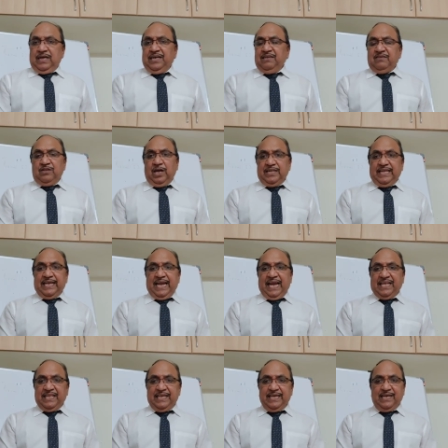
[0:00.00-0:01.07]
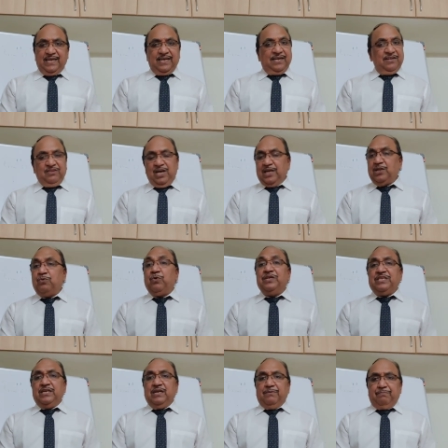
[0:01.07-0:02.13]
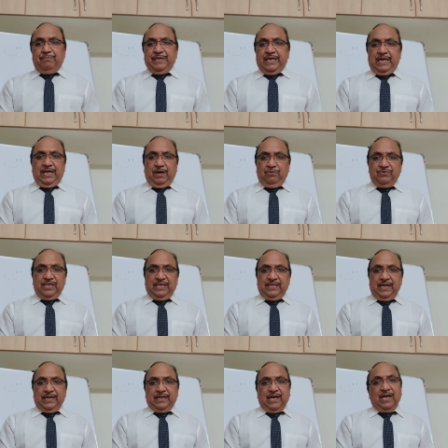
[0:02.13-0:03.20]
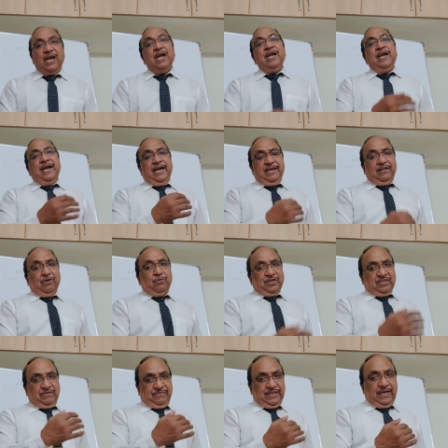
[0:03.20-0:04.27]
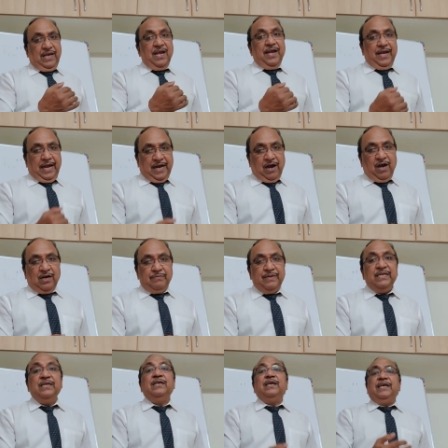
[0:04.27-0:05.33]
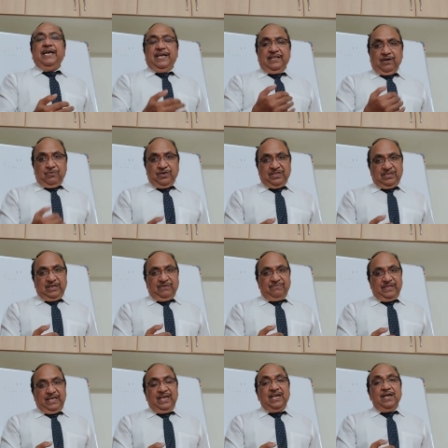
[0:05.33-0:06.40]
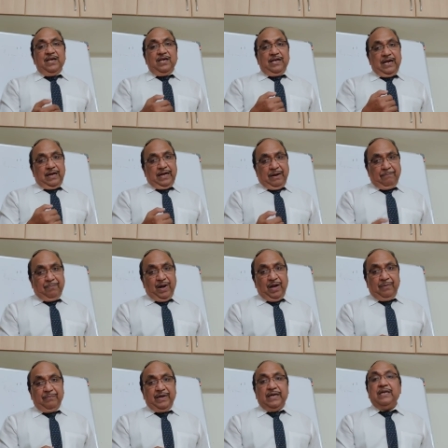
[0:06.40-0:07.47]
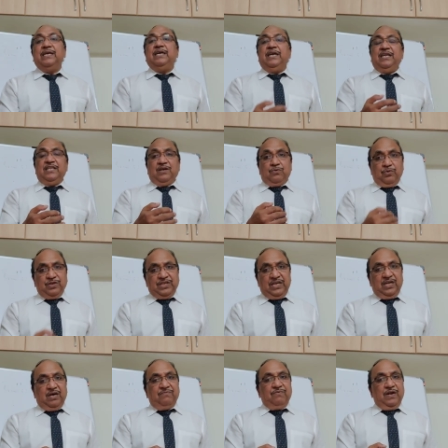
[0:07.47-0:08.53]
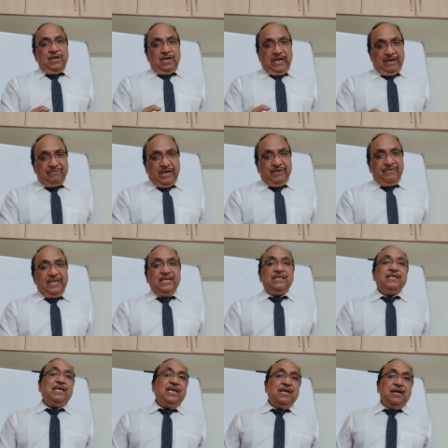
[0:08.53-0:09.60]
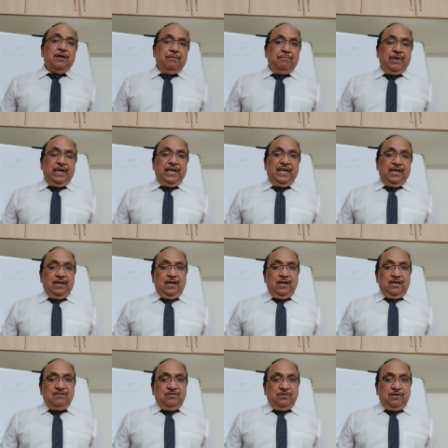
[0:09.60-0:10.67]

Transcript: That is not the case here. It is not a question of merely housing sector. It is a question of the economy. It is a question of the employment. It is a question of reviving the building